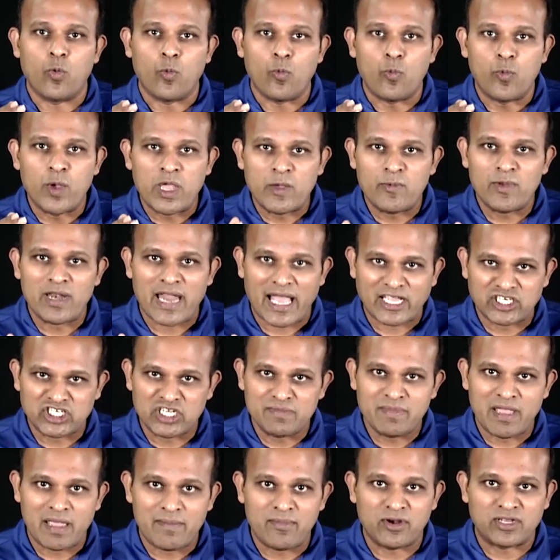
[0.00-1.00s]
we will actually
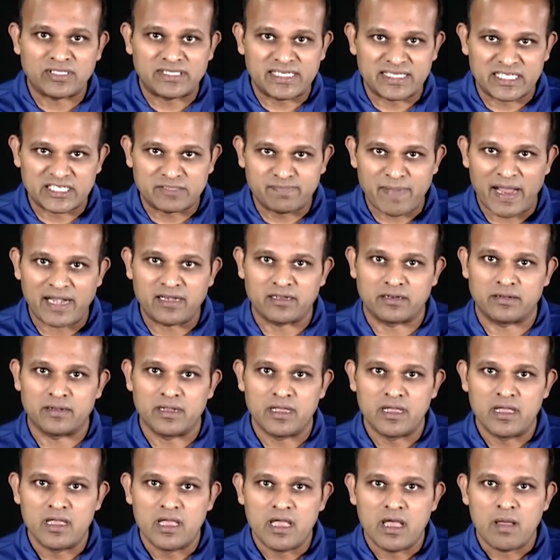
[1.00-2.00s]
be able to see this pattern.
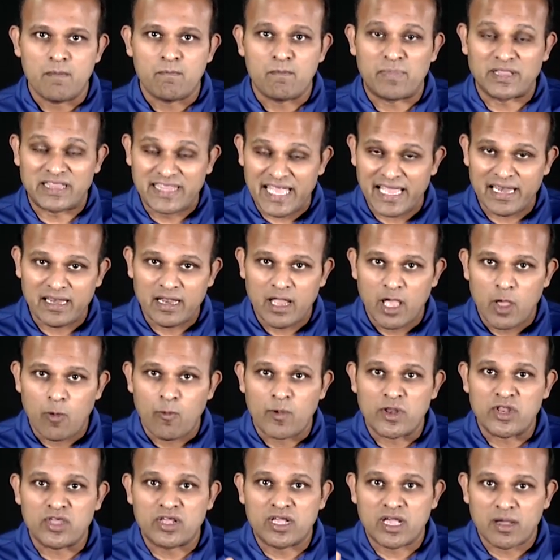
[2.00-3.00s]
But then
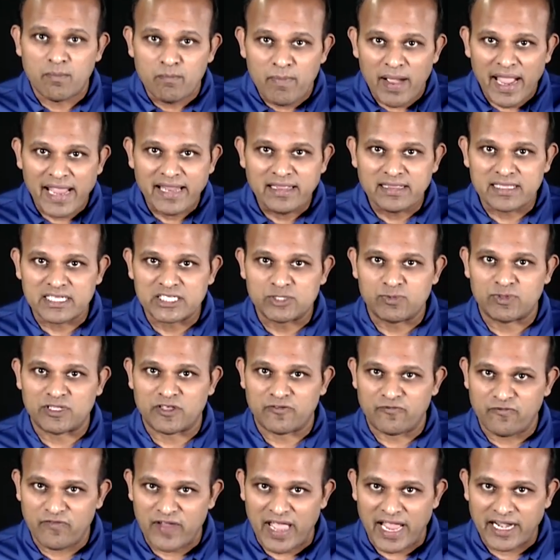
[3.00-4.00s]
when you combine this with the
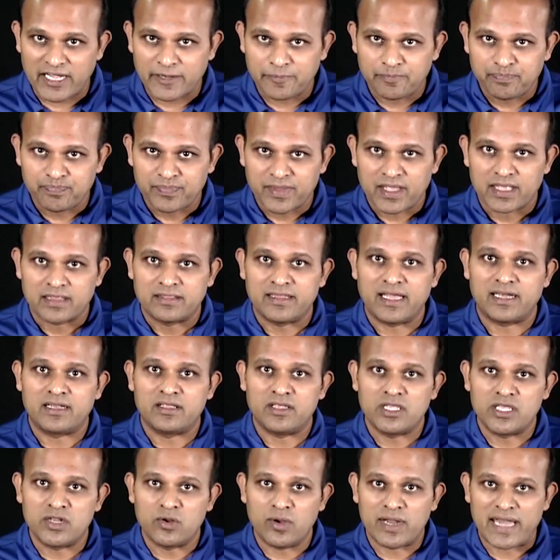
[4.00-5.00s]
fact that
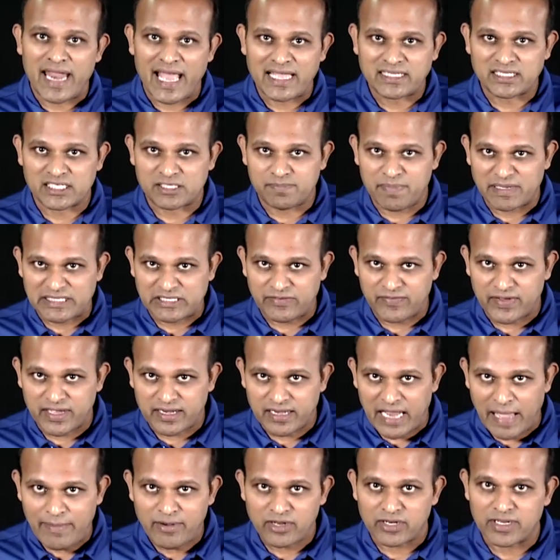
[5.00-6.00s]
it has a specific
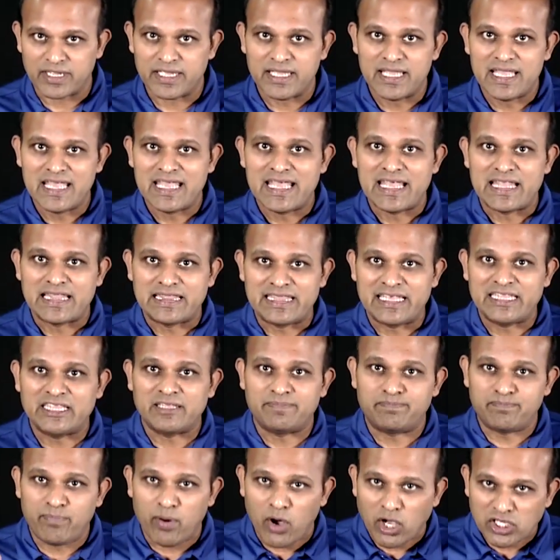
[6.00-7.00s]
library, then the
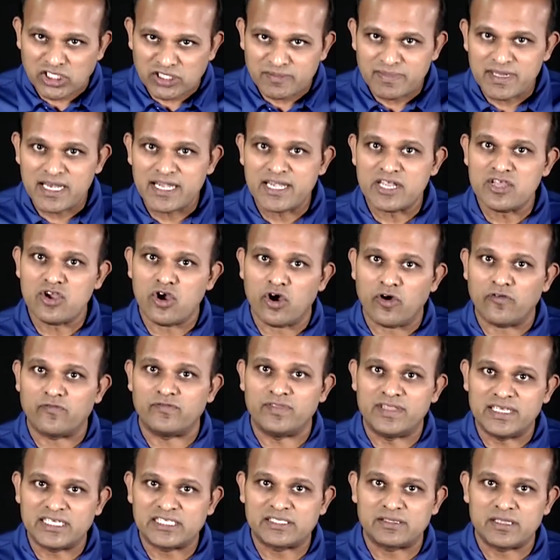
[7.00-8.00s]
possibility of
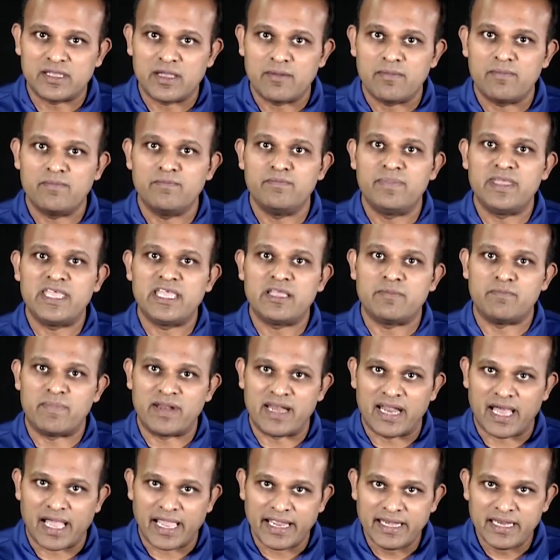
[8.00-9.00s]
this being
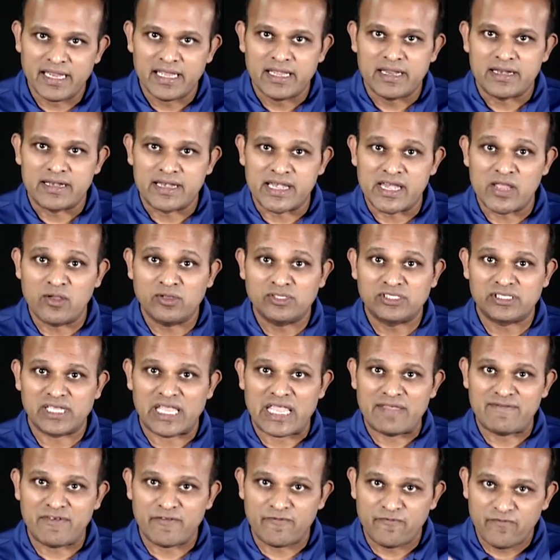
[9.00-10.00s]
benign reduces
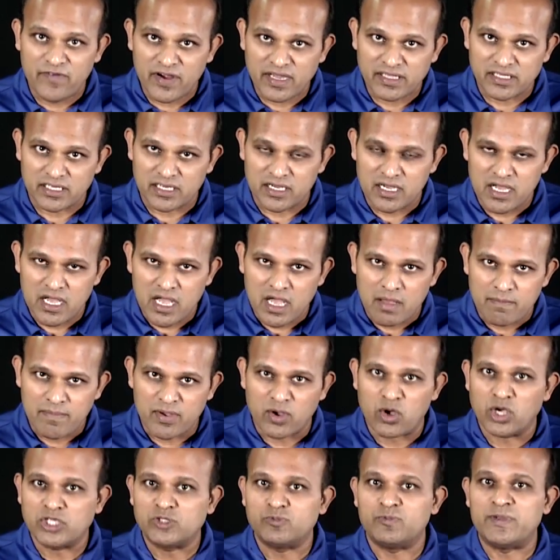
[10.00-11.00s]
even further
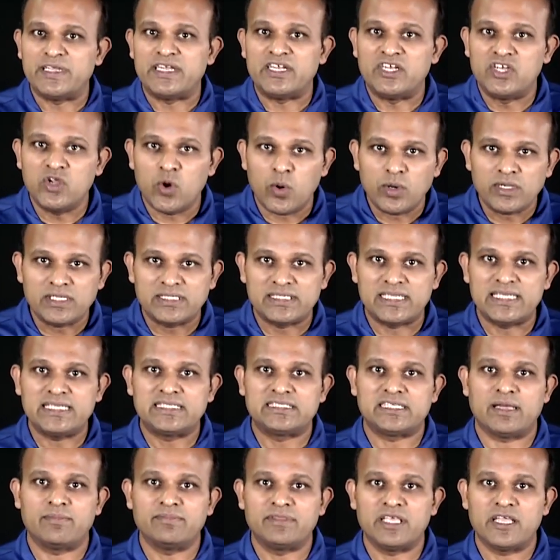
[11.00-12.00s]
because we don't see
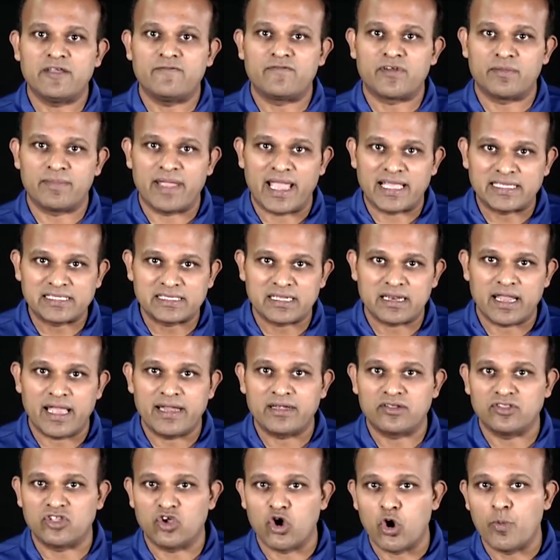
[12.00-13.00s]
something from S-Client
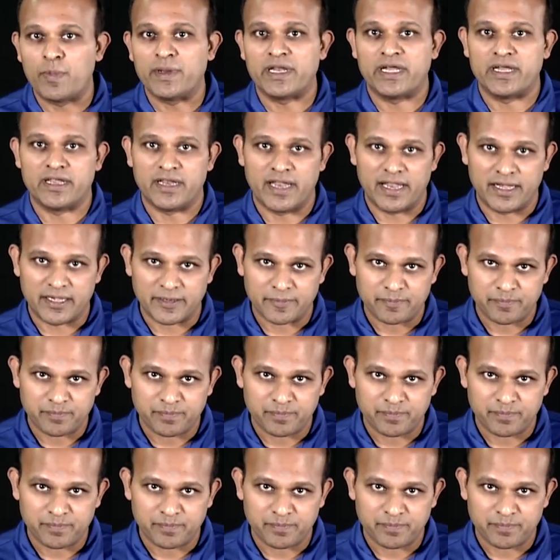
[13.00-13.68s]
to the open internet.